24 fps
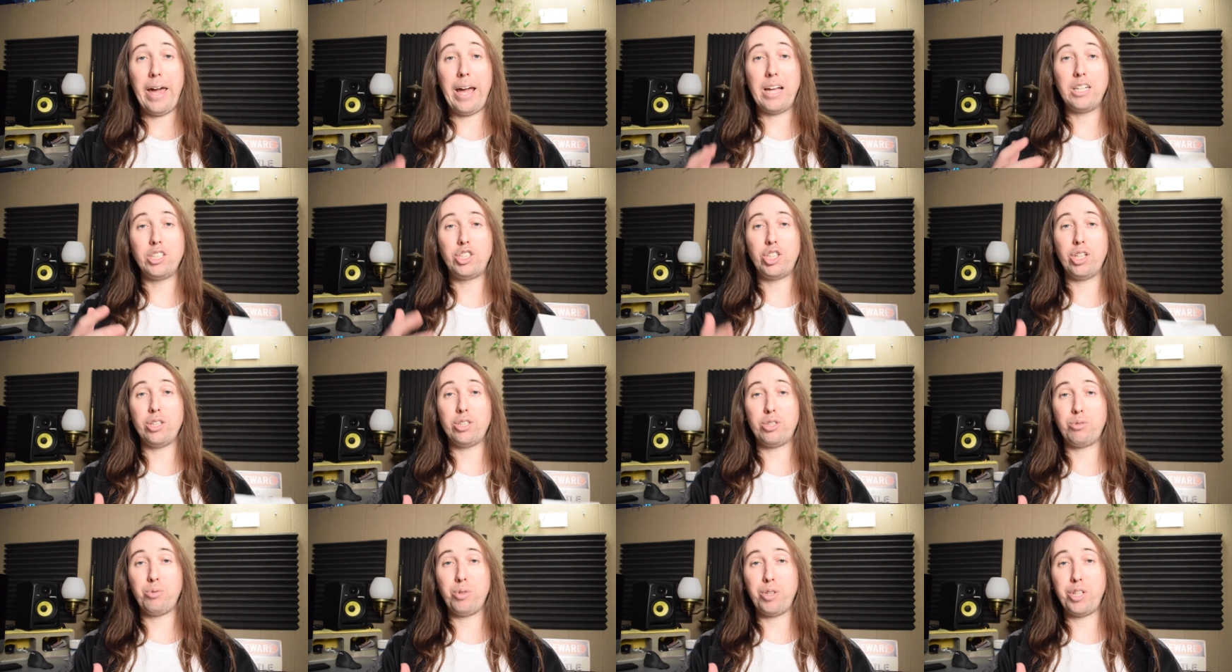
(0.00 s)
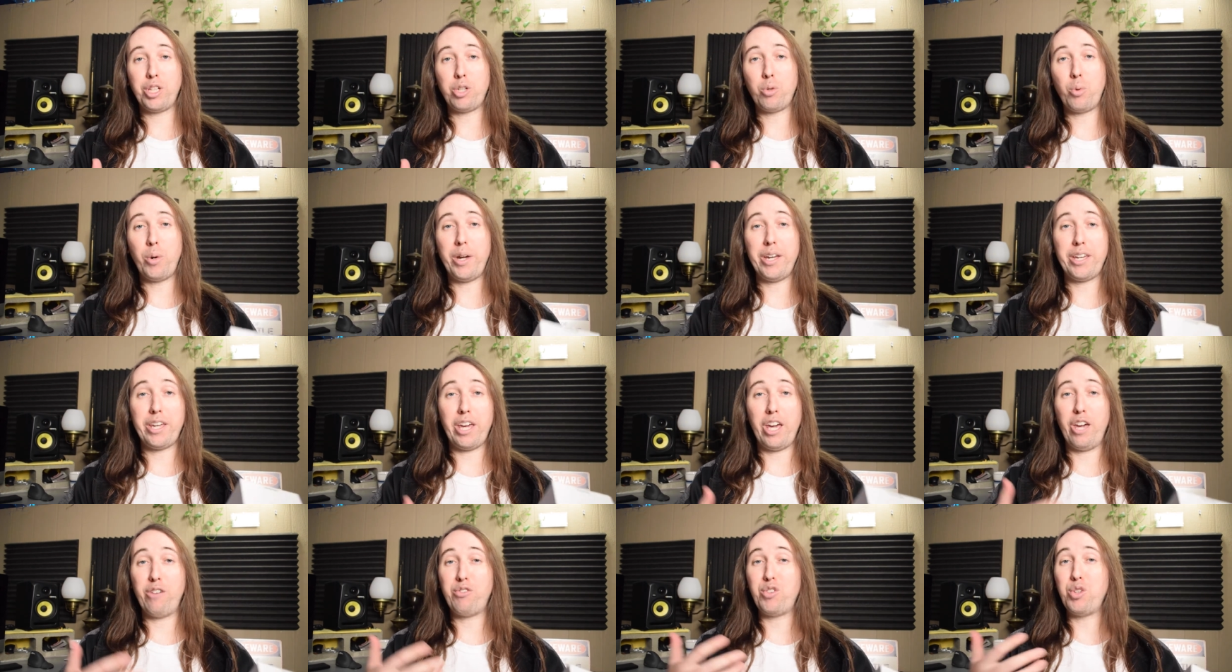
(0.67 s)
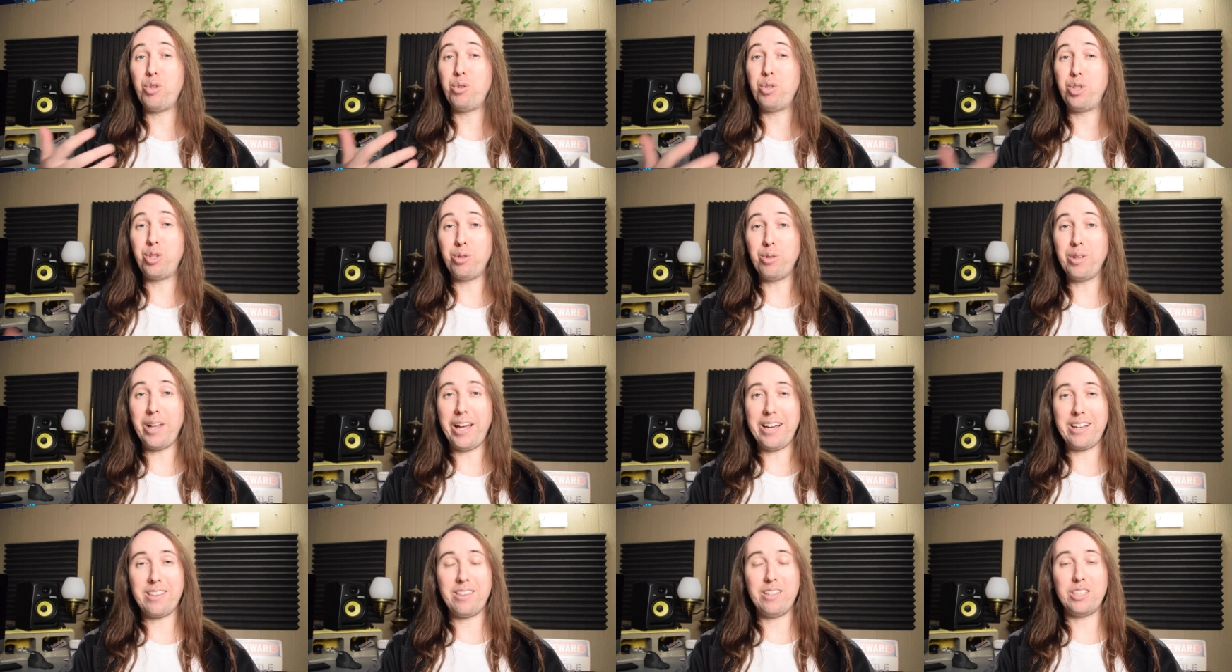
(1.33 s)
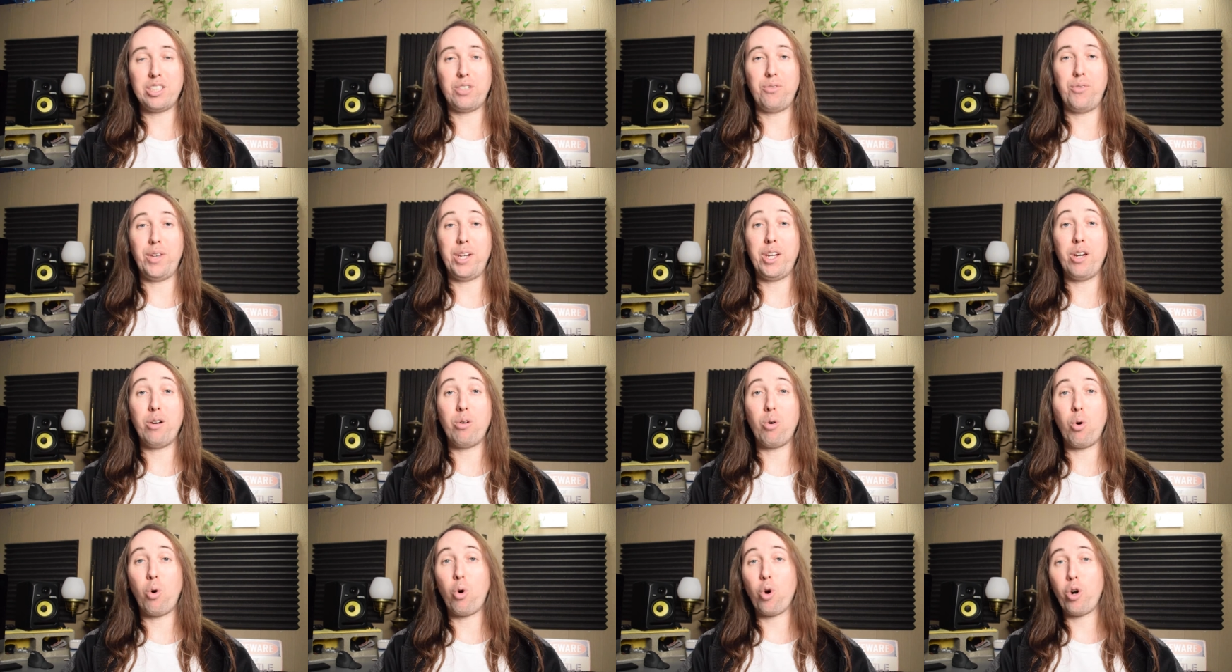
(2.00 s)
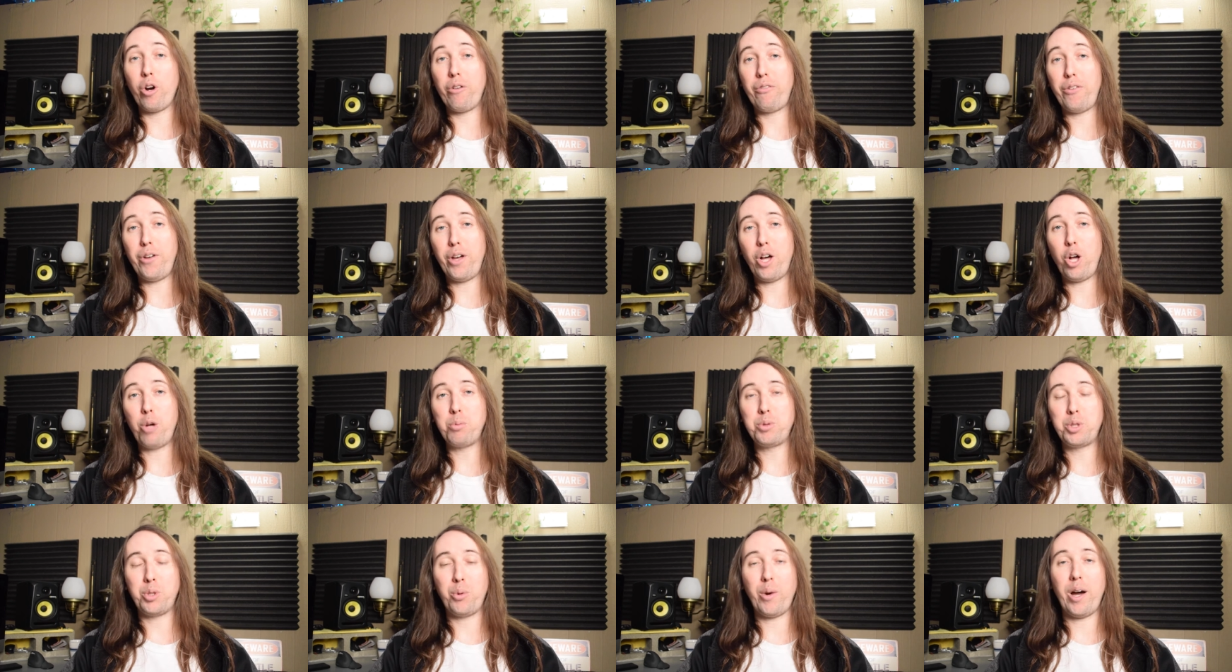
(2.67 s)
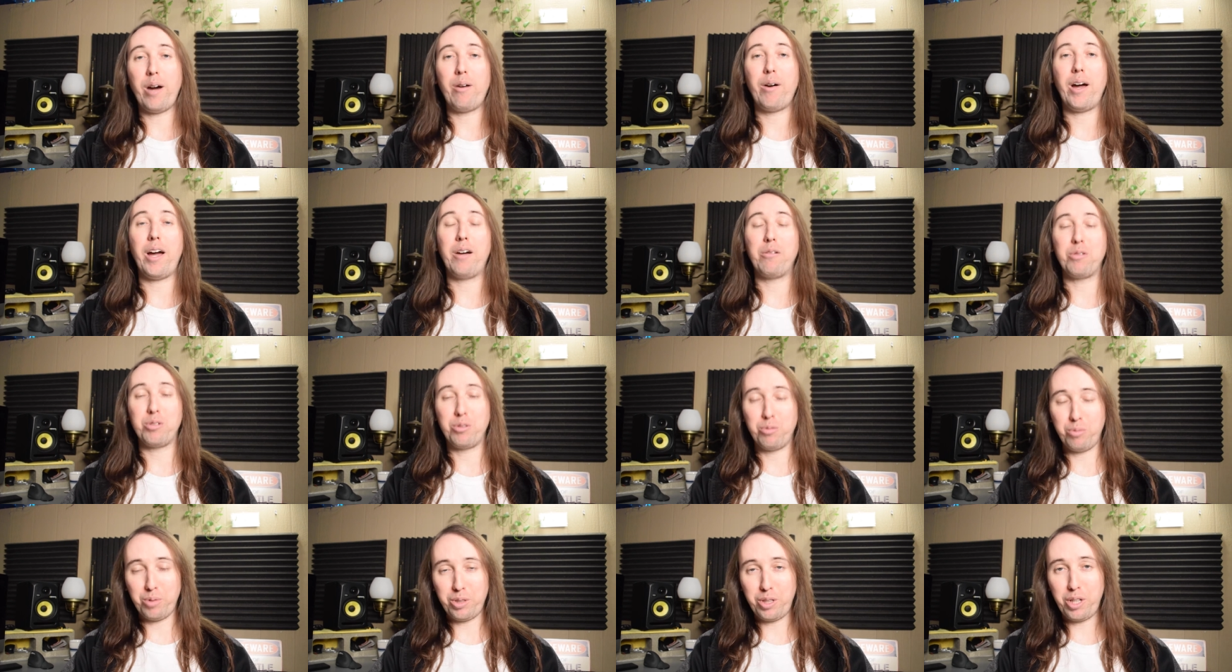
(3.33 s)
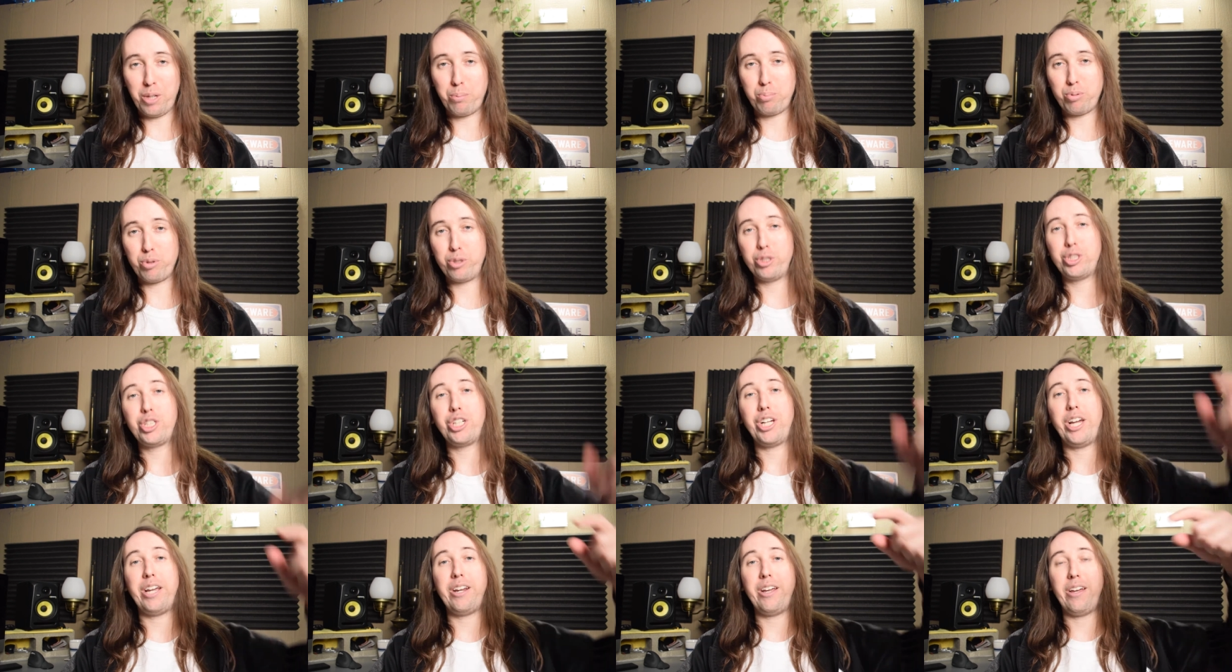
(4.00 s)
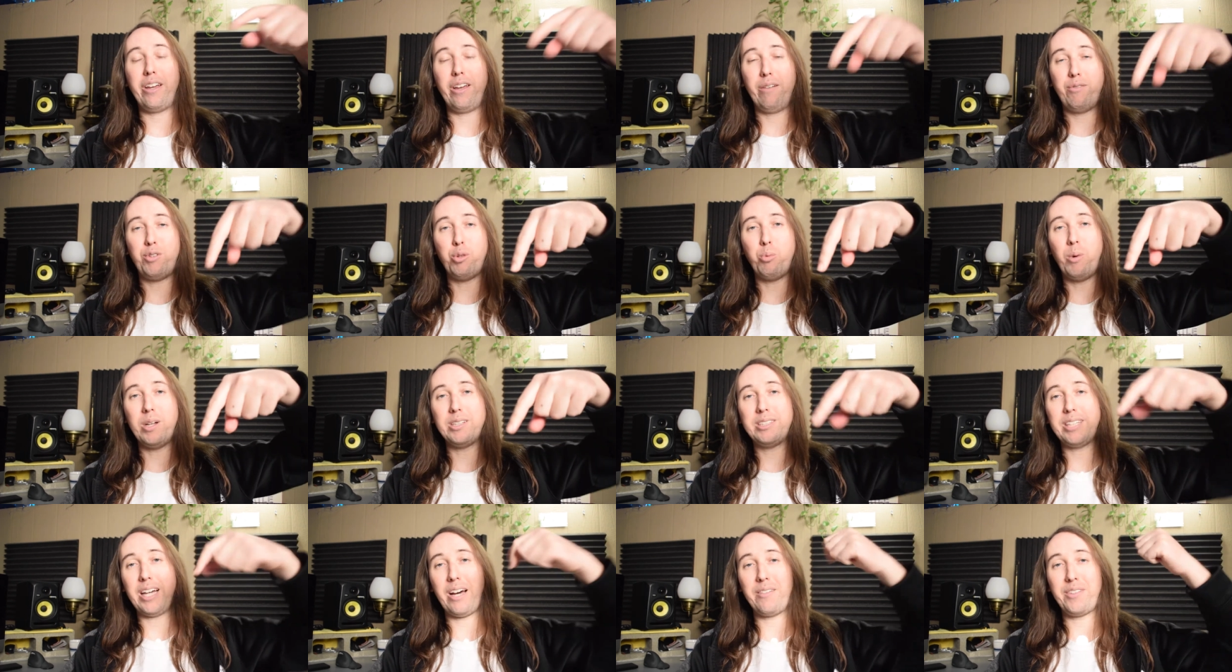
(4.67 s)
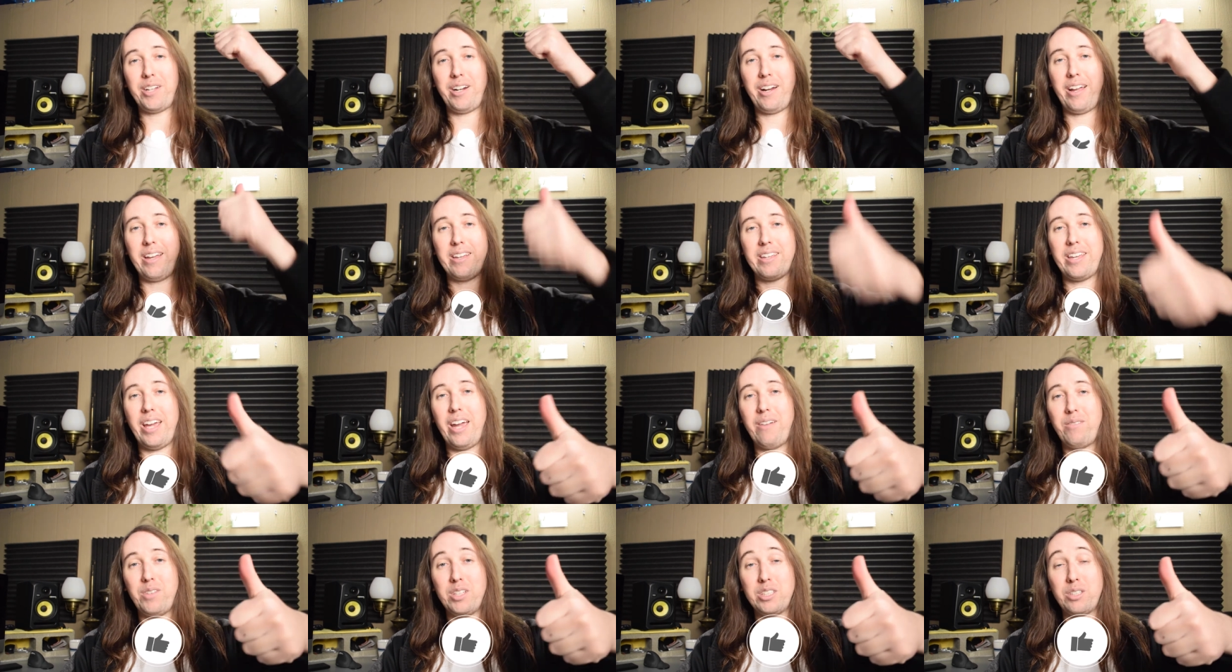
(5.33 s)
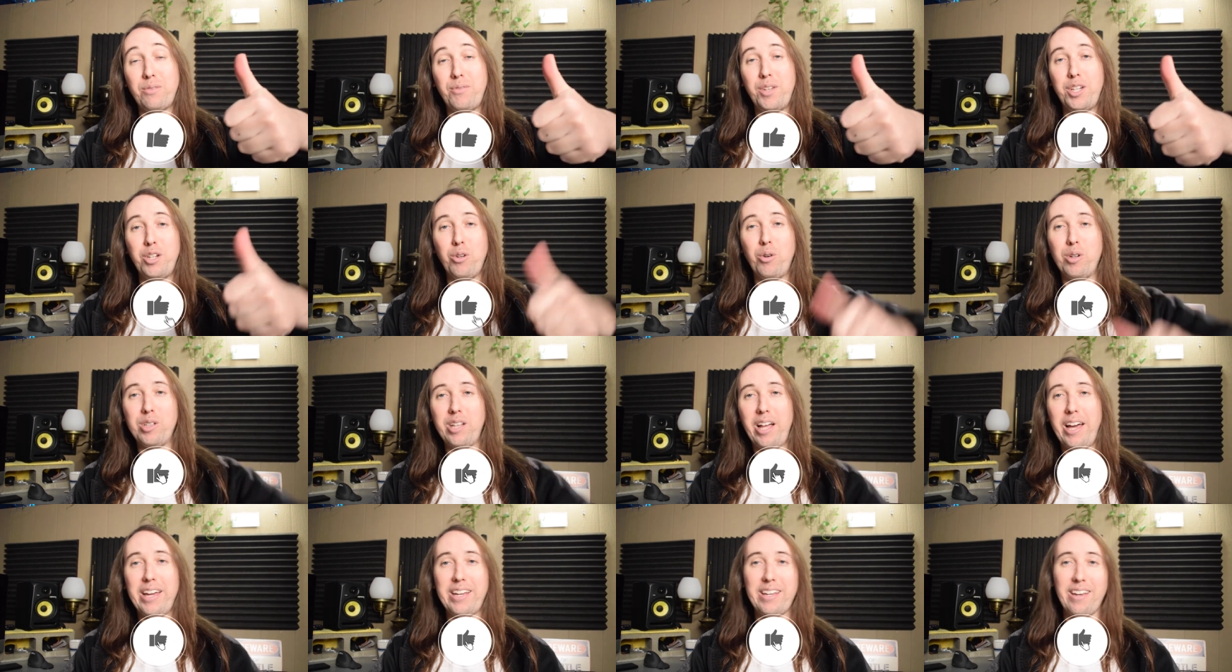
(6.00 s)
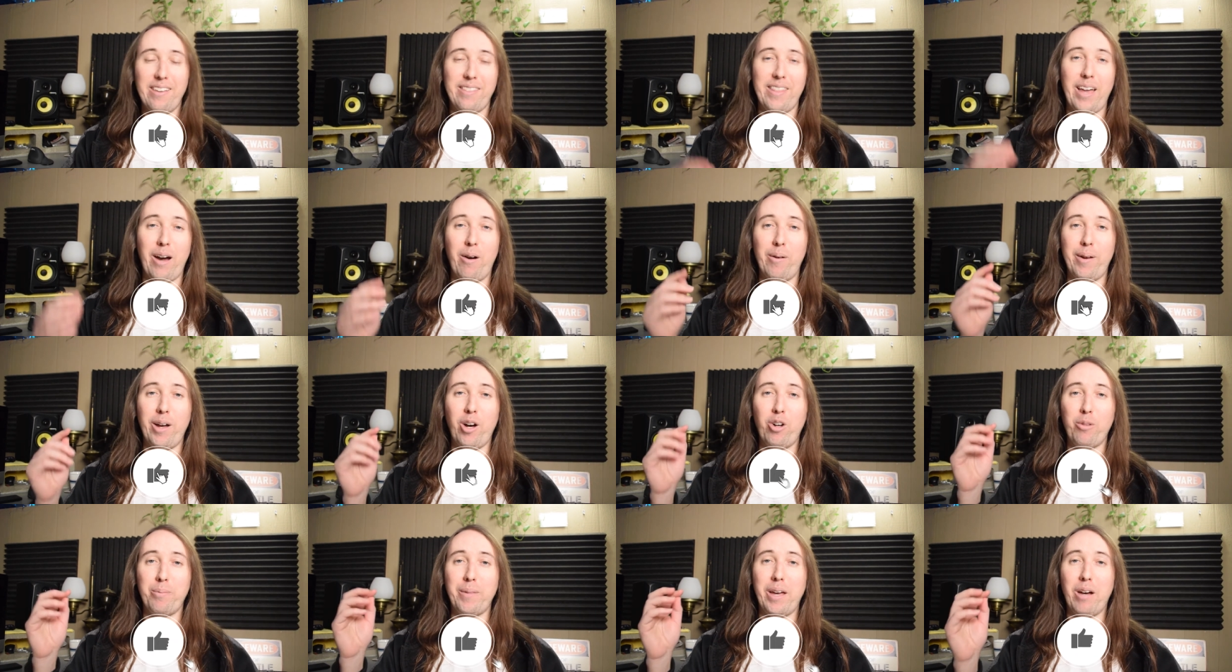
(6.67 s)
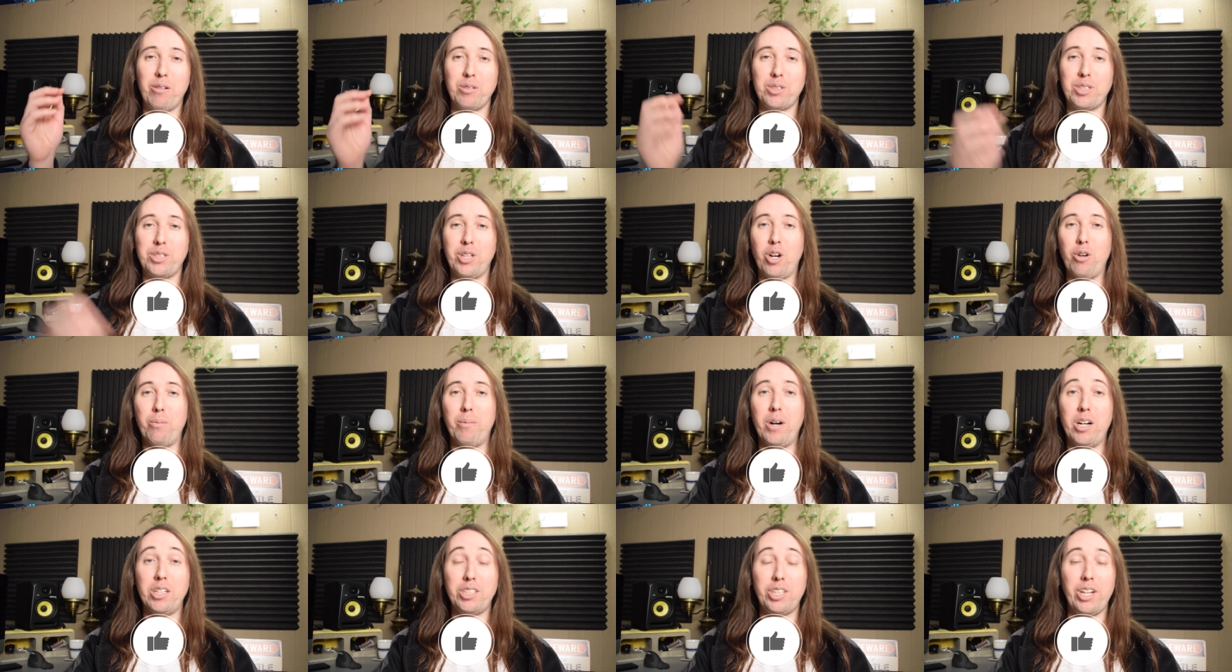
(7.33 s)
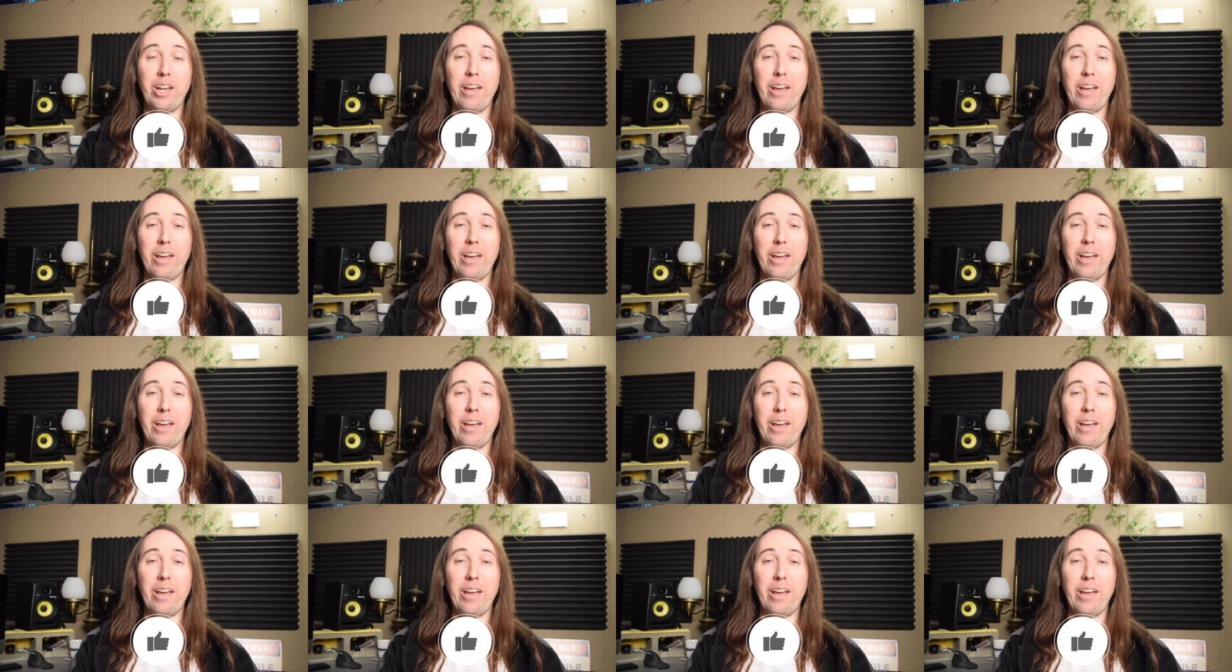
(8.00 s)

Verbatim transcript: And just really quick, if you do like this video or if it helps you out, I would really appreciate it if you went down there and gave this video a like. That would help me out so much.